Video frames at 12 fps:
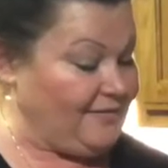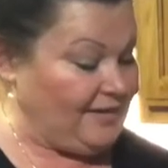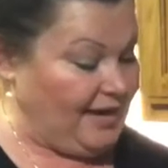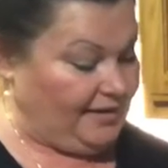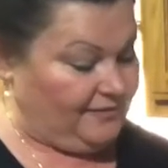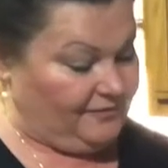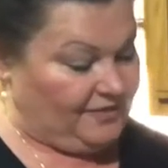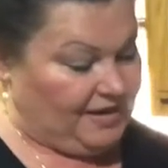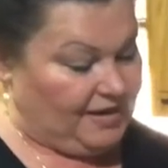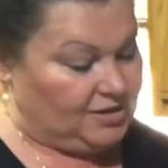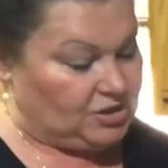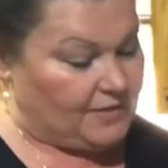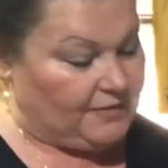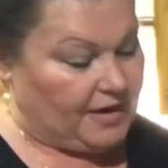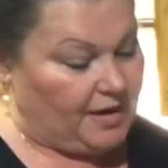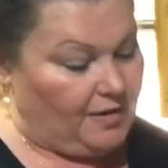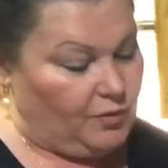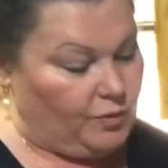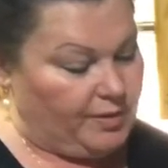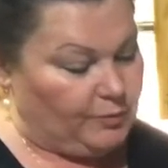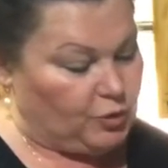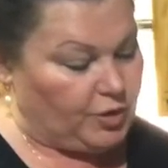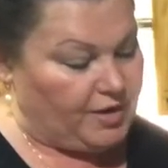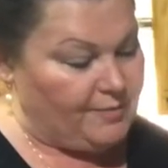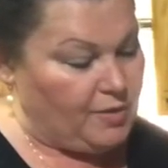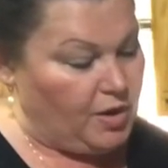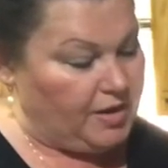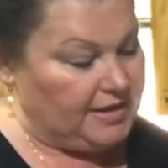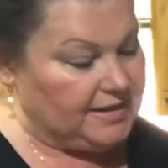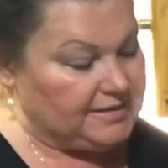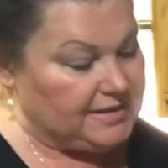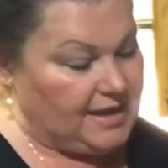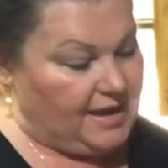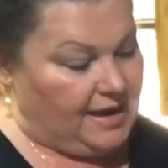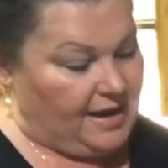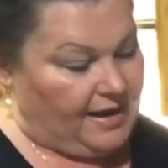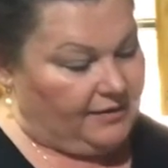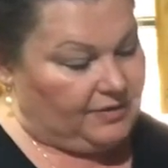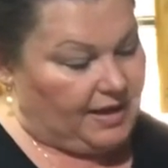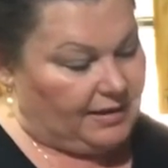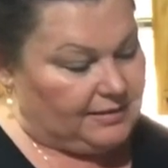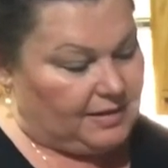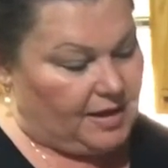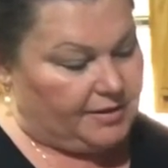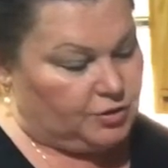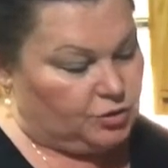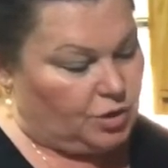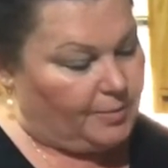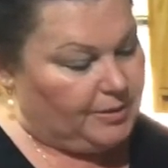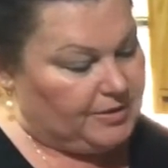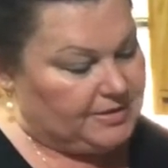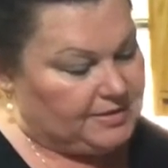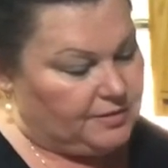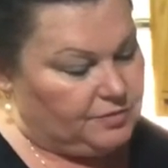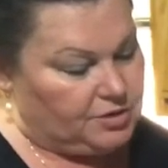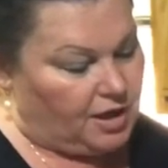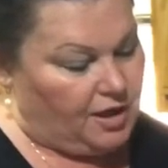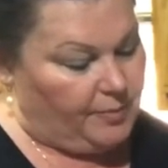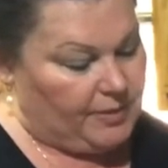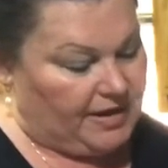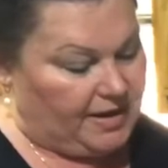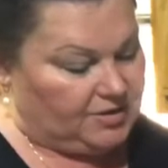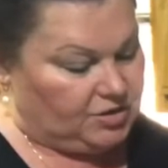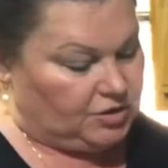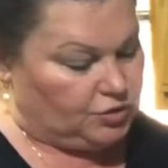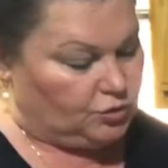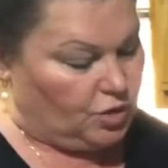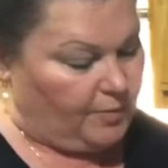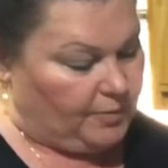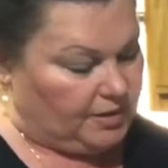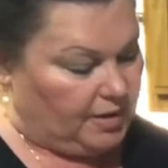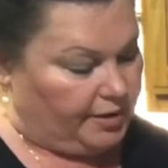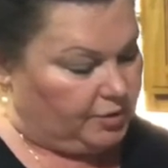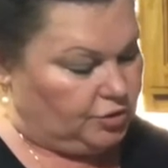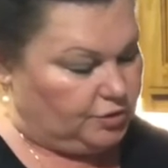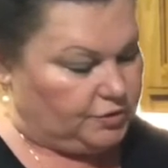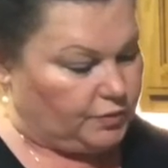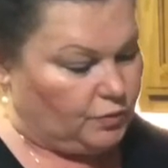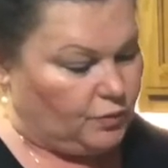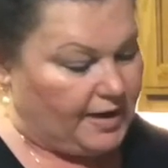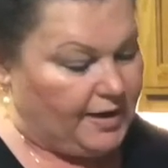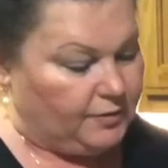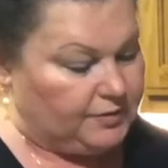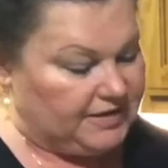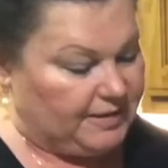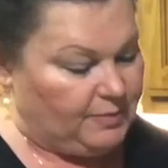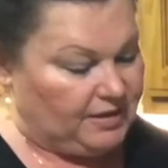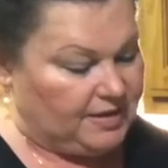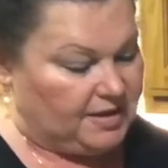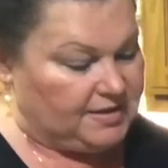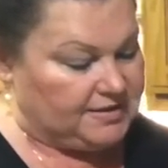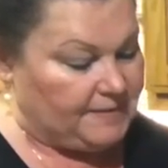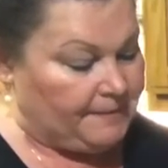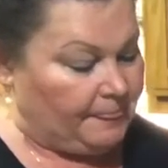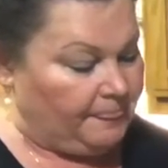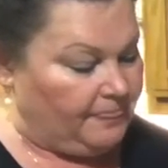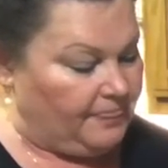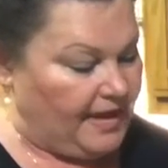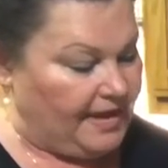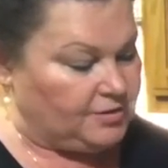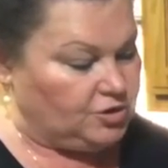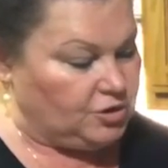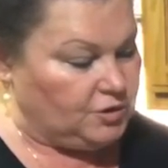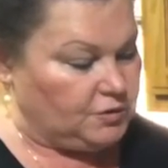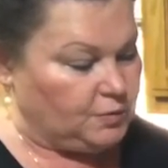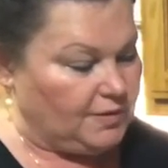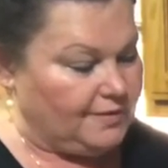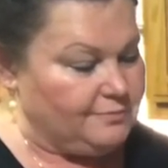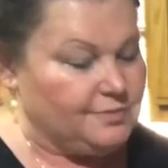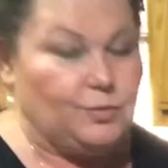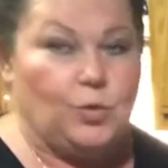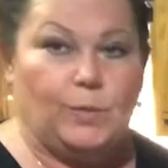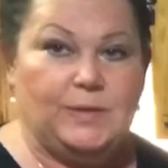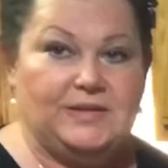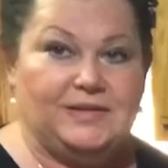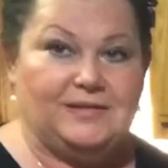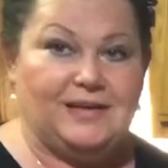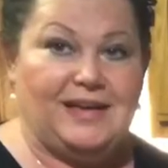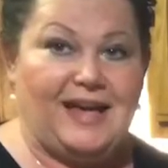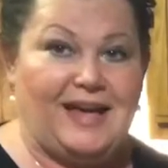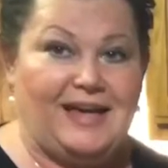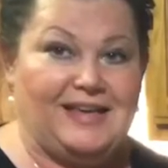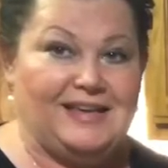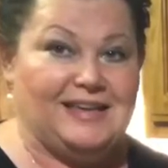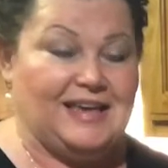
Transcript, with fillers: I've got it finished. I've got all the whipped cream on it. I've got a lot of strawberries on top and I just drop a lot of juice around it because that juice will absorb into the cake.